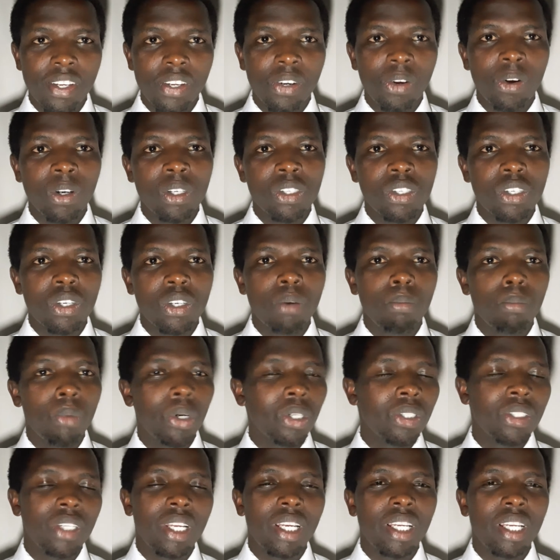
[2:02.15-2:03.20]
wrote
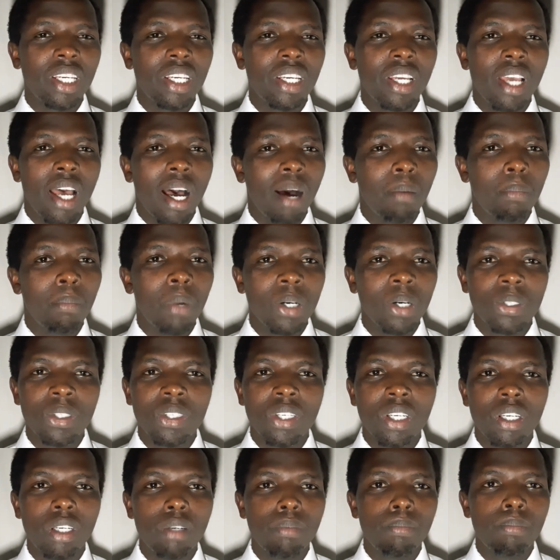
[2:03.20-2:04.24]
mostly about
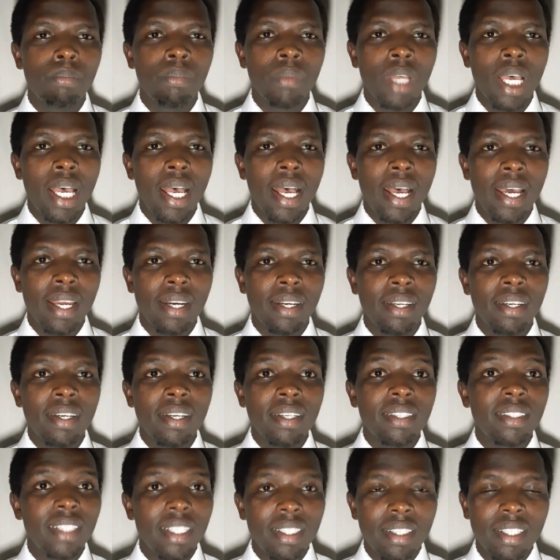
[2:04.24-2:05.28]
him and
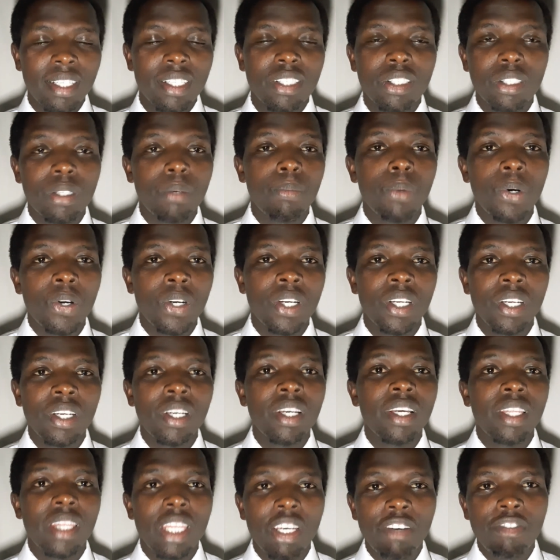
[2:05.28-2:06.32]
the testimony,
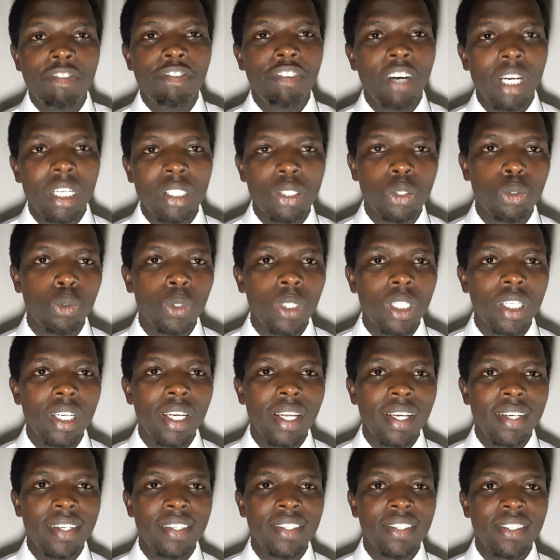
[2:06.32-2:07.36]
the first
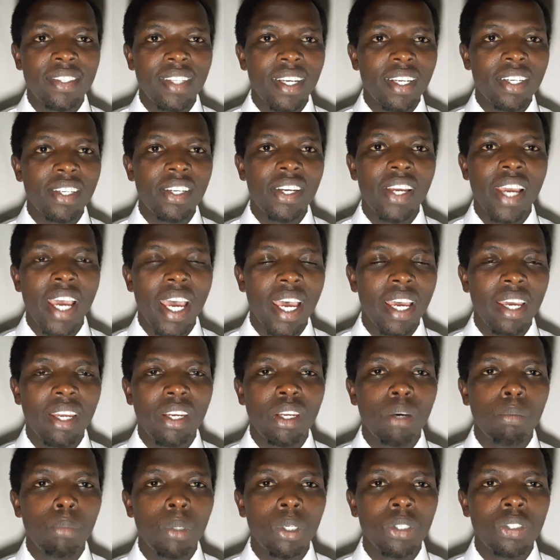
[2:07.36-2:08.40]
witness that he had
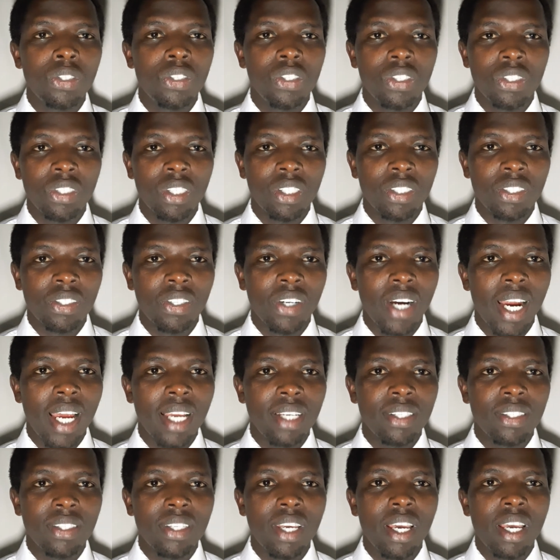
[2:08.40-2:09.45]
about Jesus
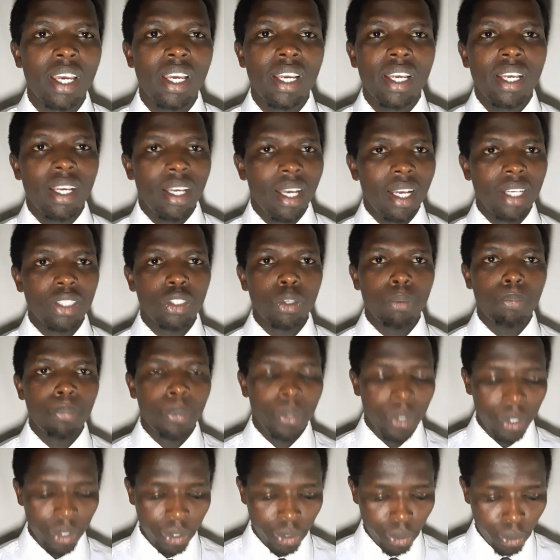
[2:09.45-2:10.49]
Christ. As
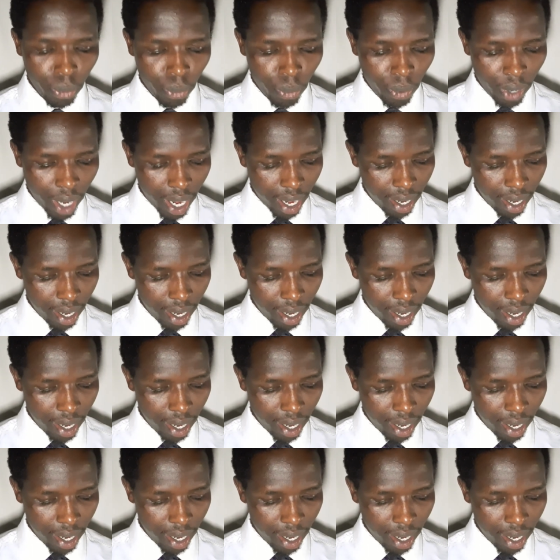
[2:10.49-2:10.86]
opposed to